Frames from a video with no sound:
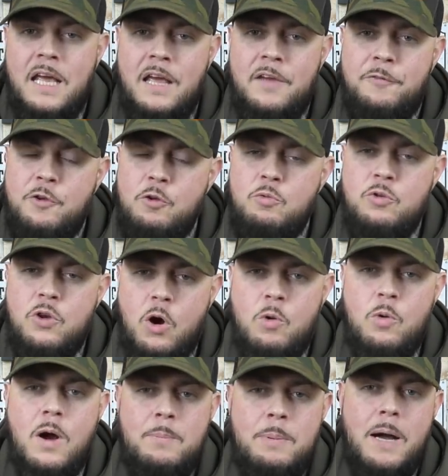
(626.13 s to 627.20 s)
If you
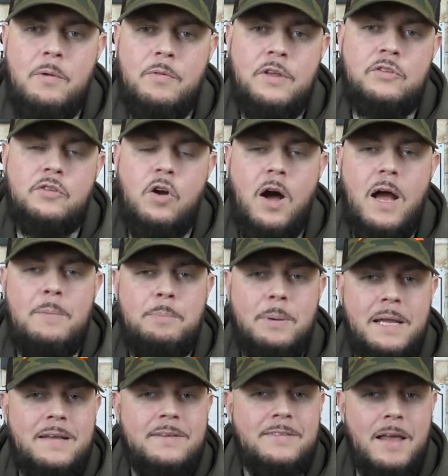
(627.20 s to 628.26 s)
know about this guy,
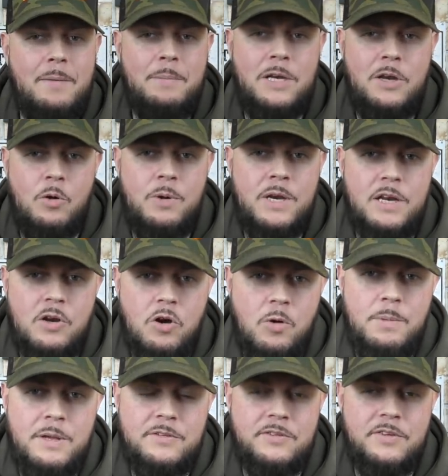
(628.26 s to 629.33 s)
please let me know in the
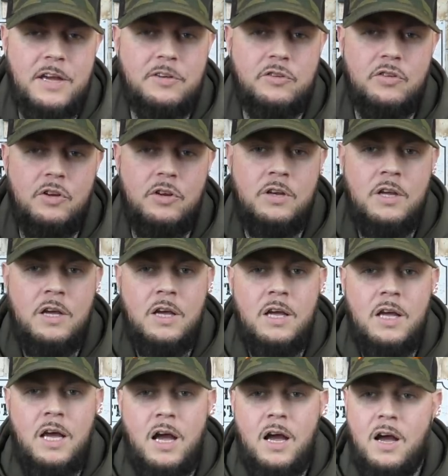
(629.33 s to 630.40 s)
comments section
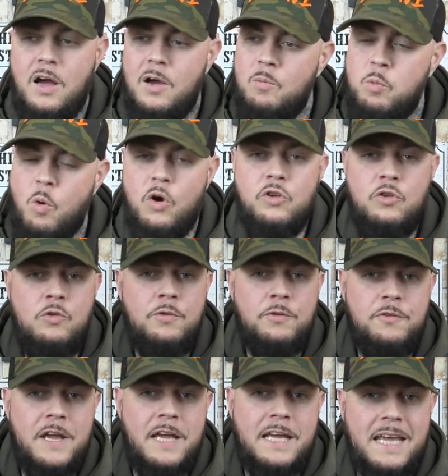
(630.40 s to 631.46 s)
what you
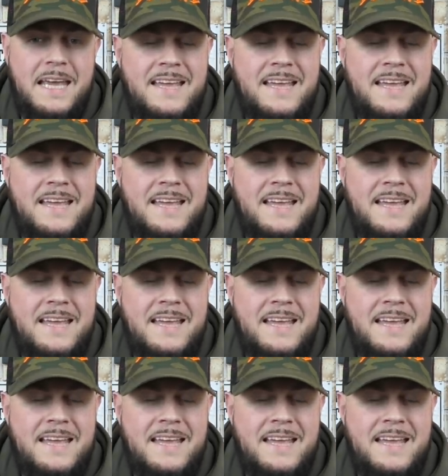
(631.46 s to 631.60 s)
think.